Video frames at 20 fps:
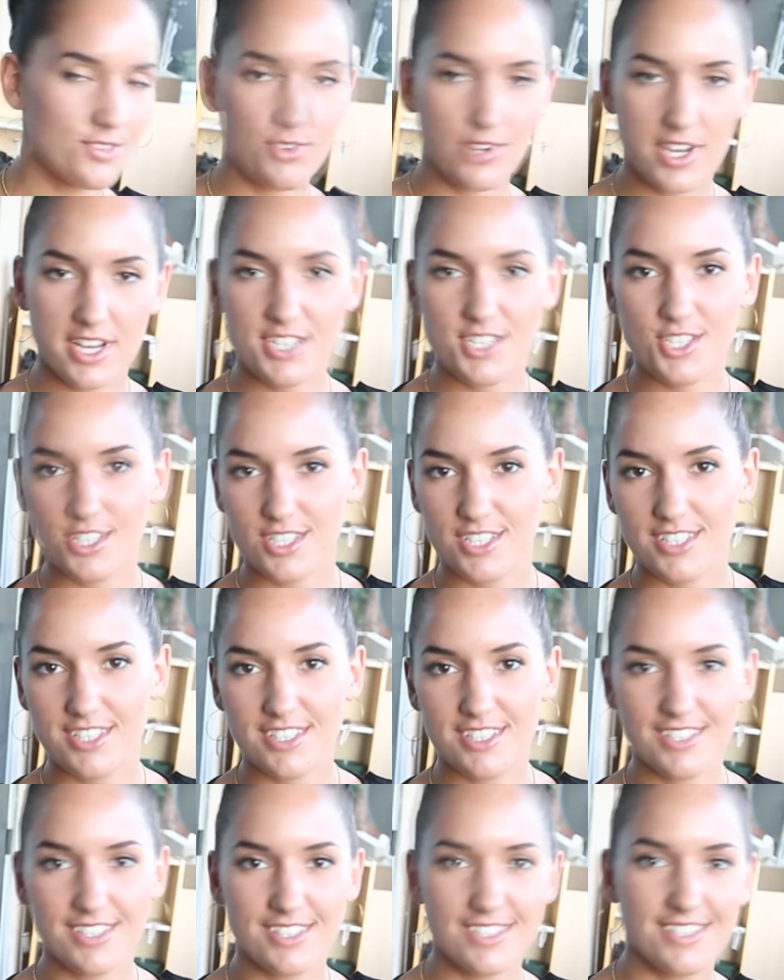
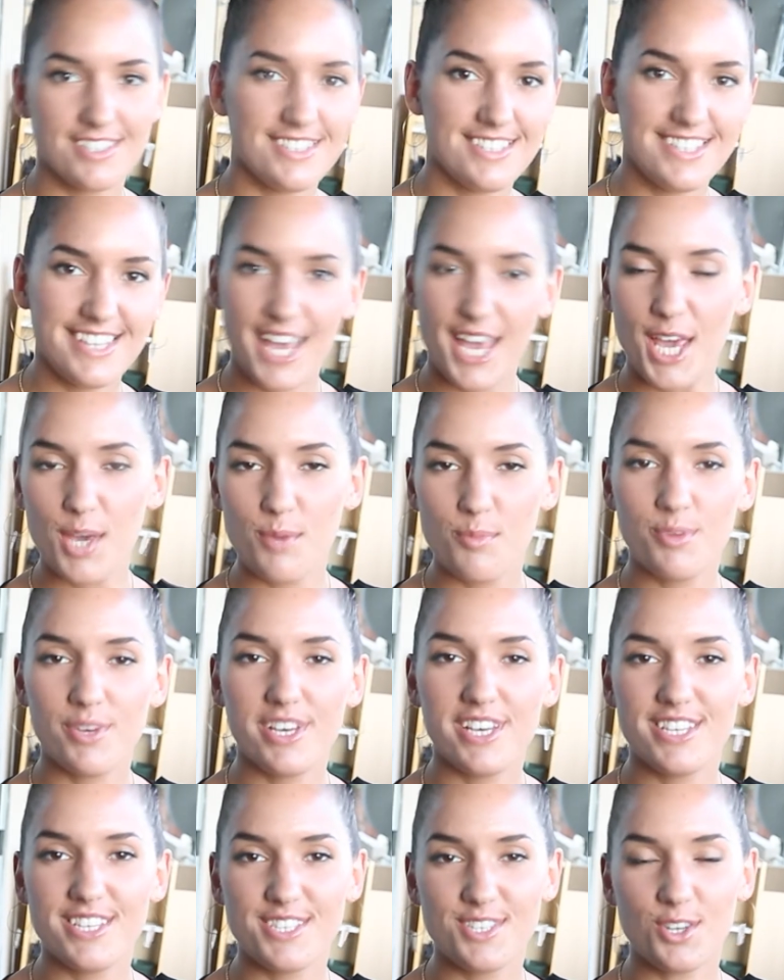creation name
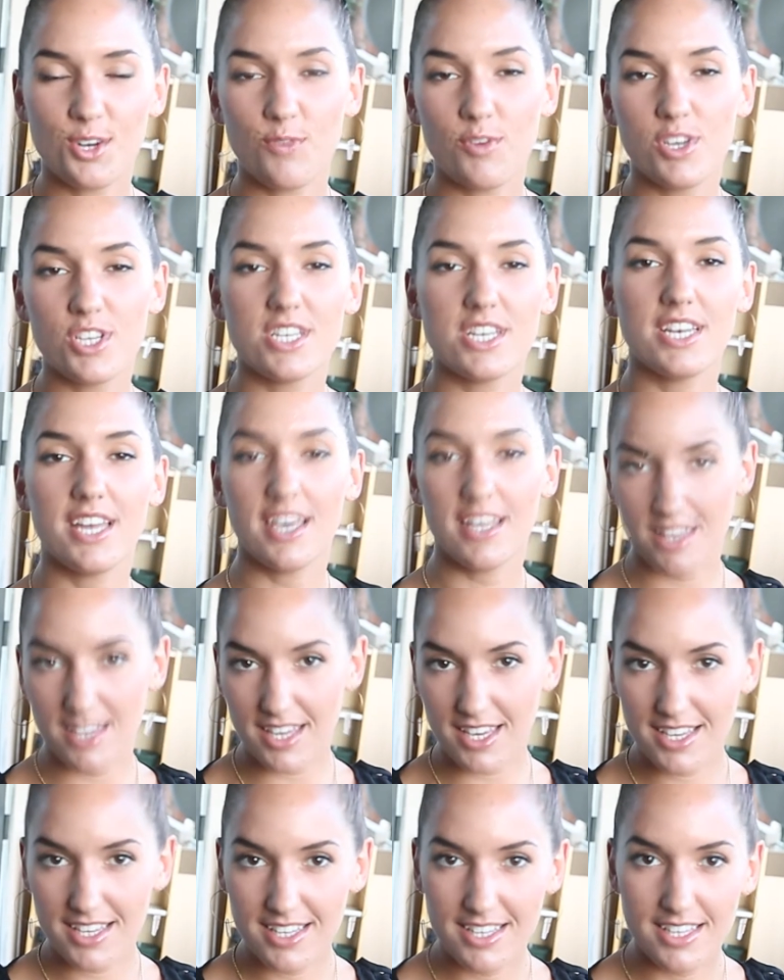is Originelli,